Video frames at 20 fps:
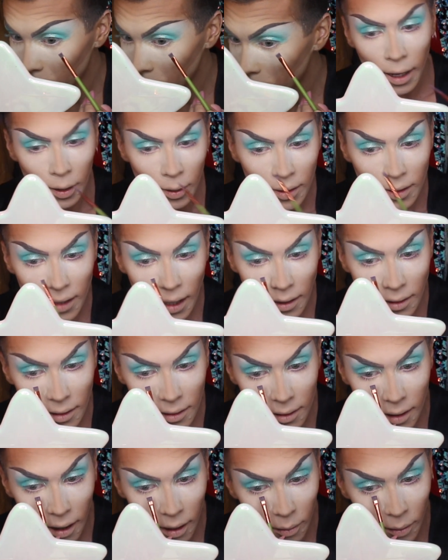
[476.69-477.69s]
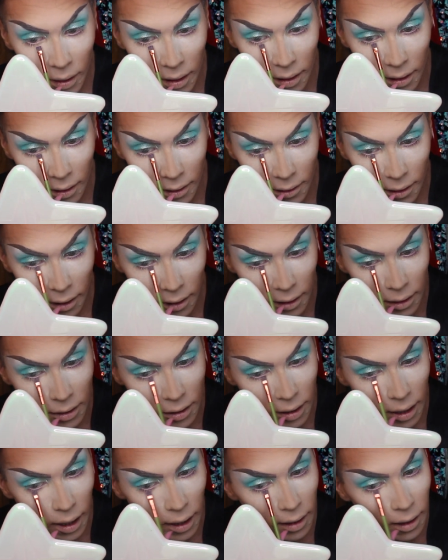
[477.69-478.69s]
I always like to start with the darkest
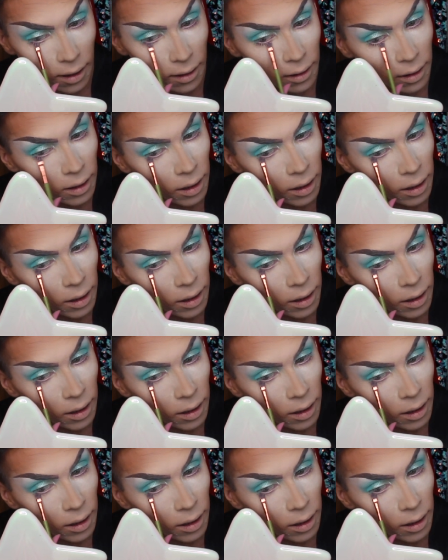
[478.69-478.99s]
shade on the